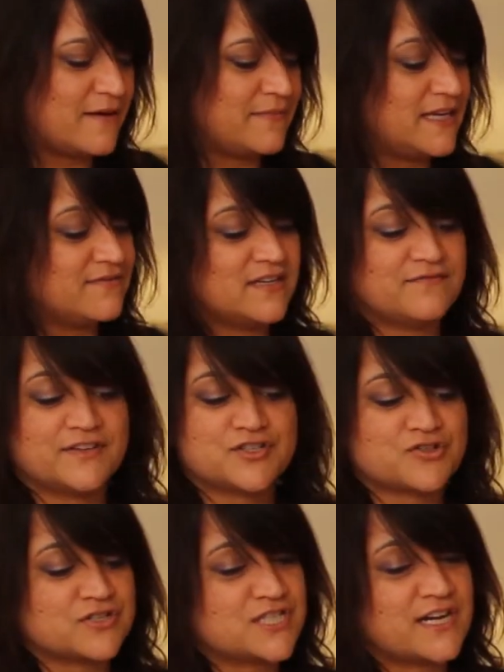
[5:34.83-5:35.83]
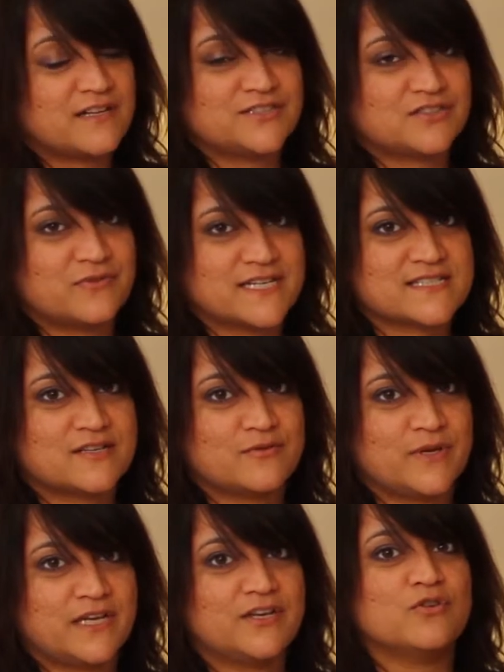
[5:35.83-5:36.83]
Even if it's your child you're
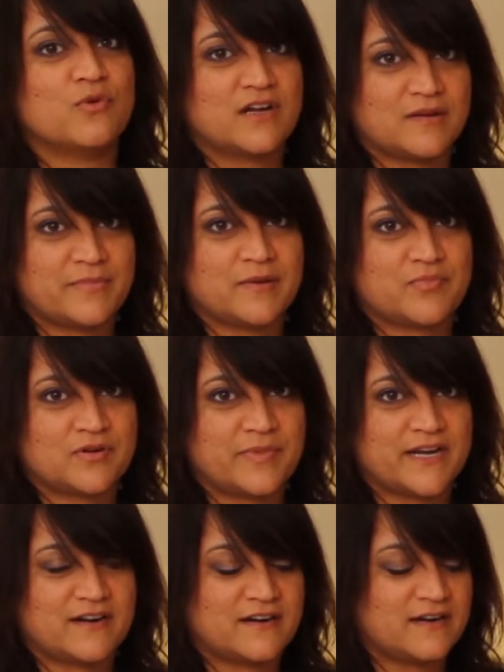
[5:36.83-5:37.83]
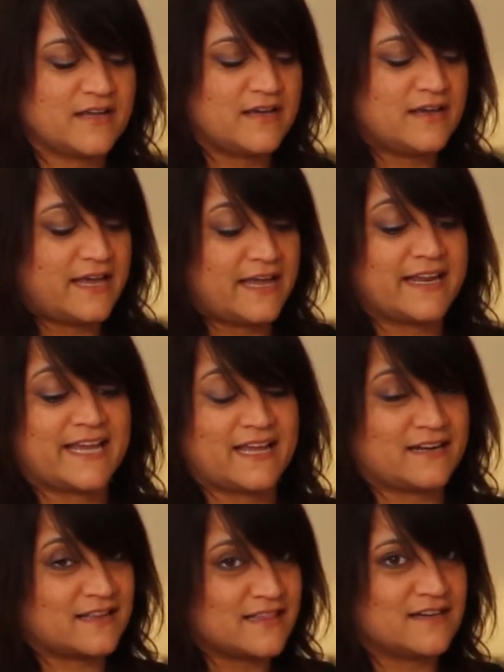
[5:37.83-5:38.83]
rescuing, you want to be prepared. And
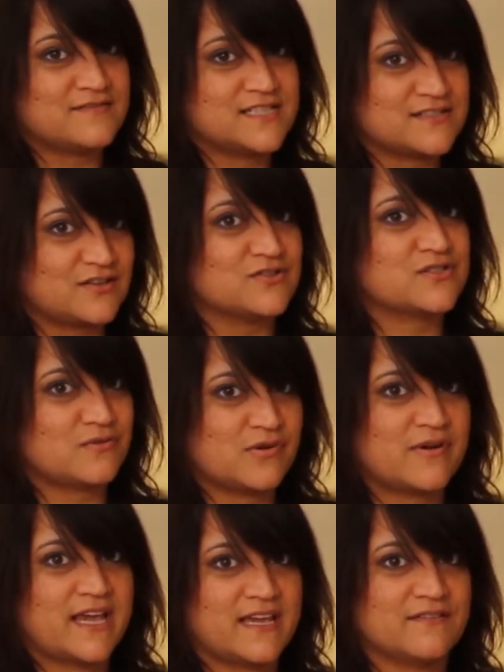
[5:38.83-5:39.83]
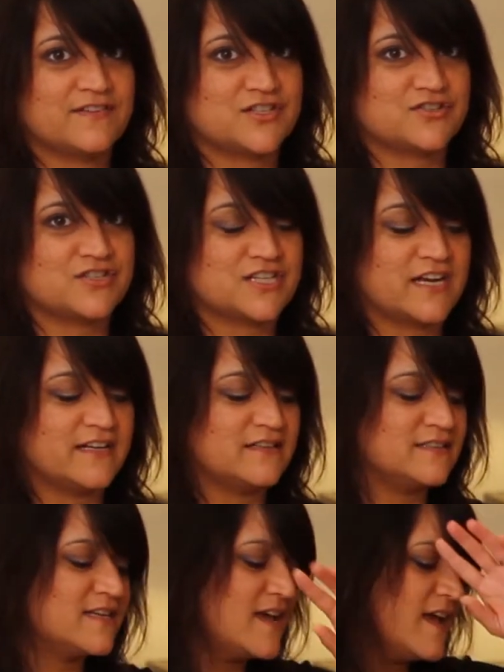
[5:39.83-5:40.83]
again, gloves is also okay if it's your child.